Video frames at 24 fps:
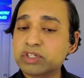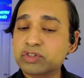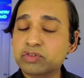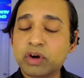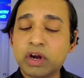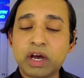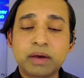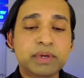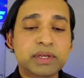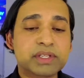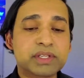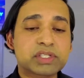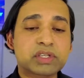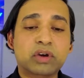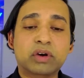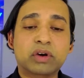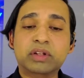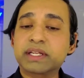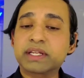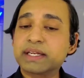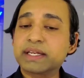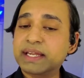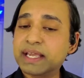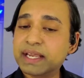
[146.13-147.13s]
call it
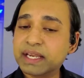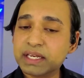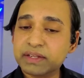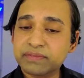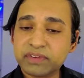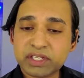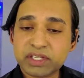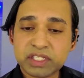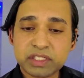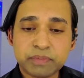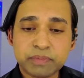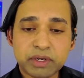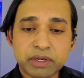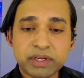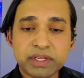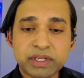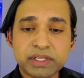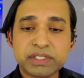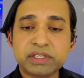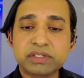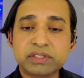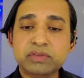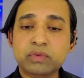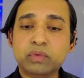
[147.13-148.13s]
traumas, call it negative
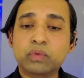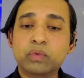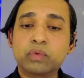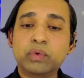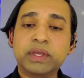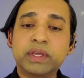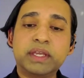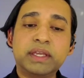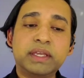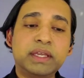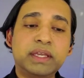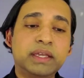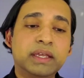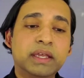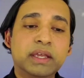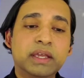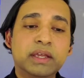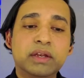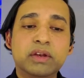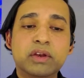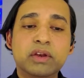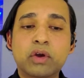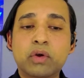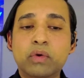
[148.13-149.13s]
experiences.
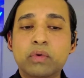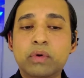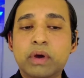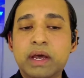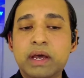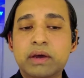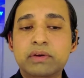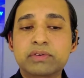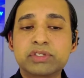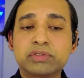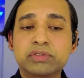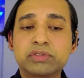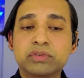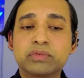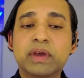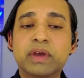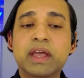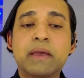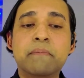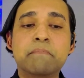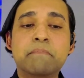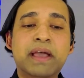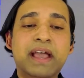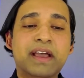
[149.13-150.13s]
We know how
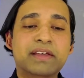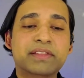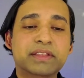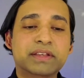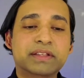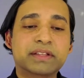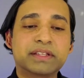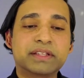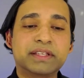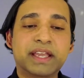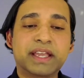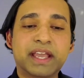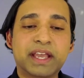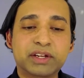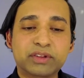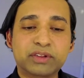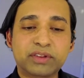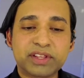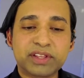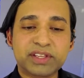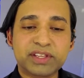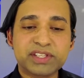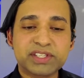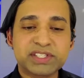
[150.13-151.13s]
to empathically
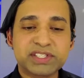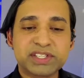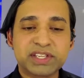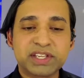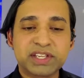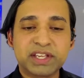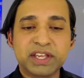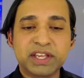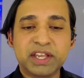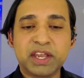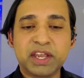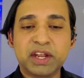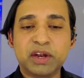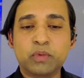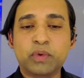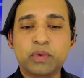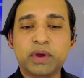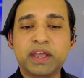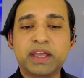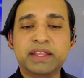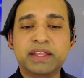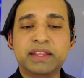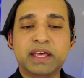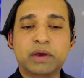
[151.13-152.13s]
handle this
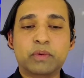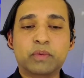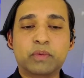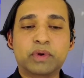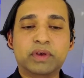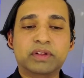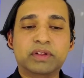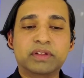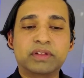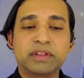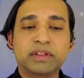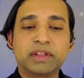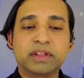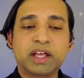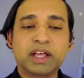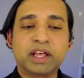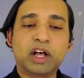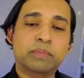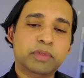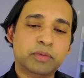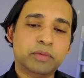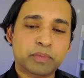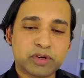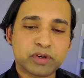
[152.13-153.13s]
in a way that will
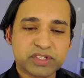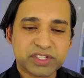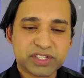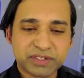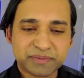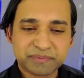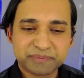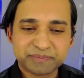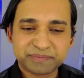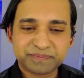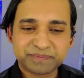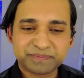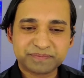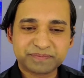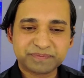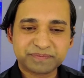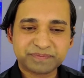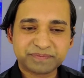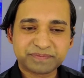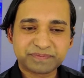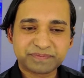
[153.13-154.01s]
help the person.